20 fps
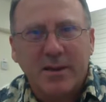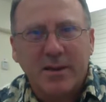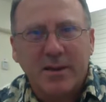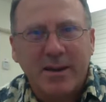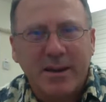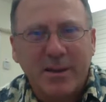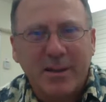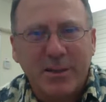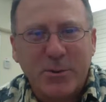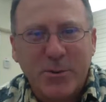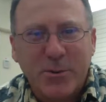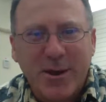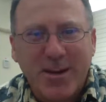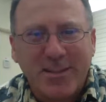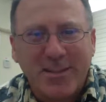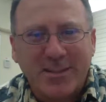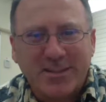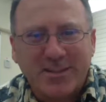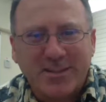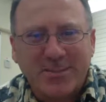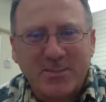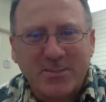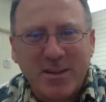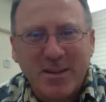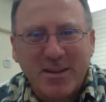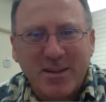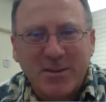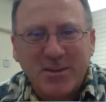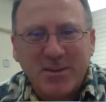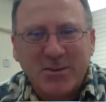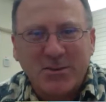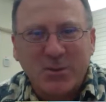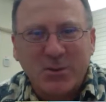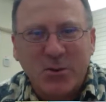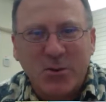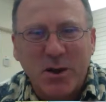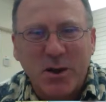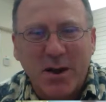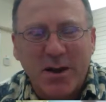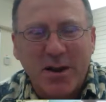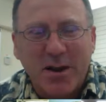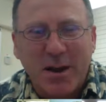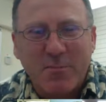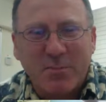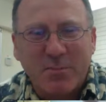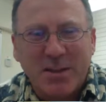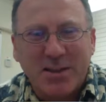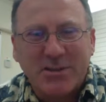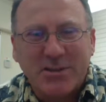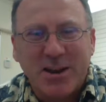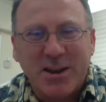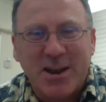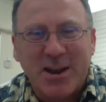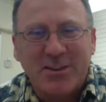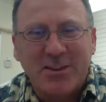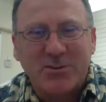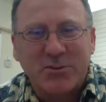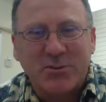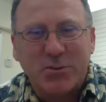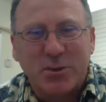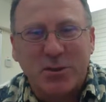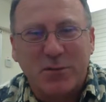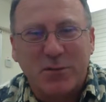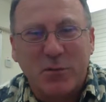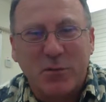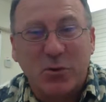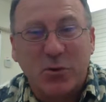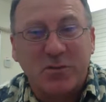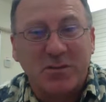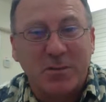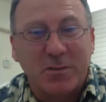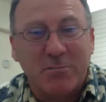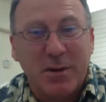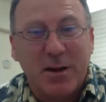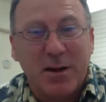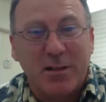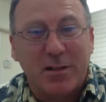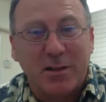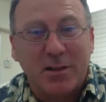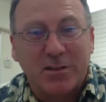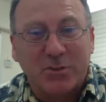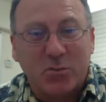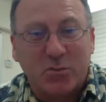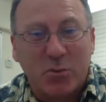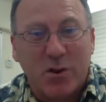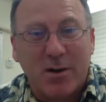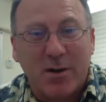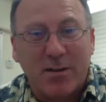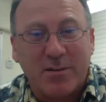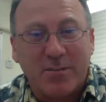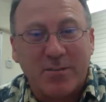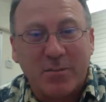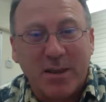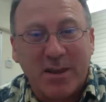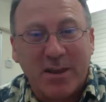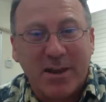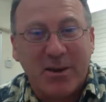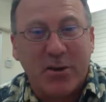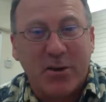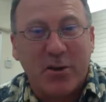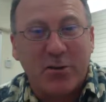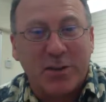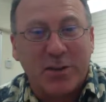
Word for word: Hello, Alice. So I, am teaching high school, and of course the bell has rung, and all the